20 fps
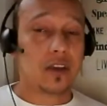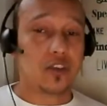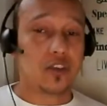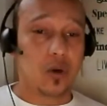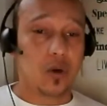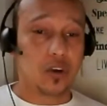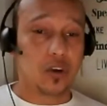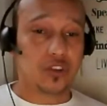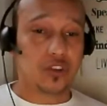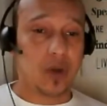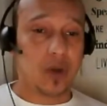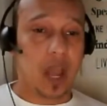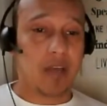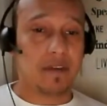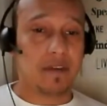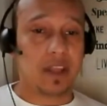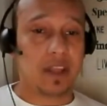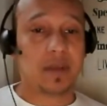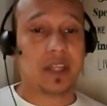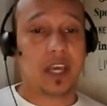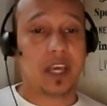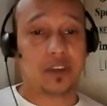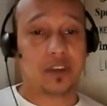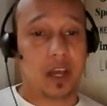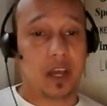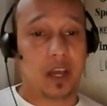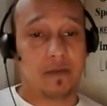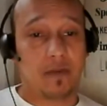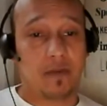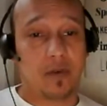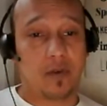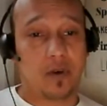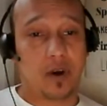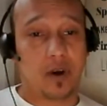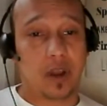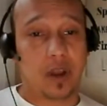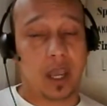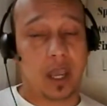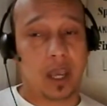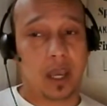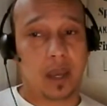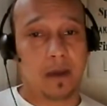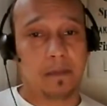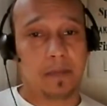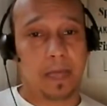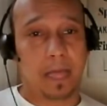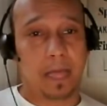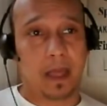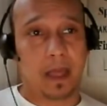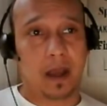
get a lot of traffic in that area. So what you do is